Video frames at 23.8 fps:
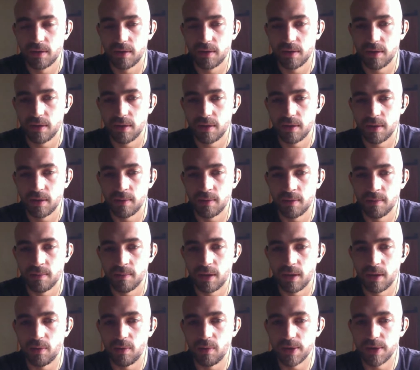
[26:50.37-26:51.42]

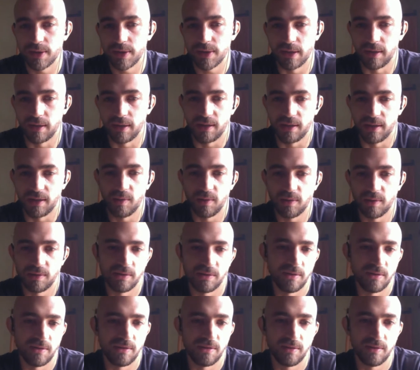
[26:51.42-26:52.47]
Otherwise,
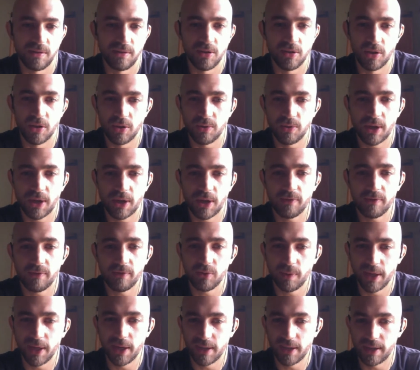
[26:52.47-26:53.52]
you'd have to
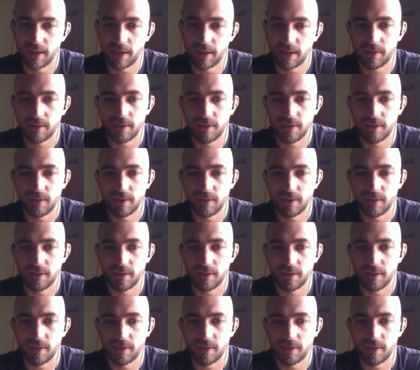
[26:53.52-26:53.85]
wait like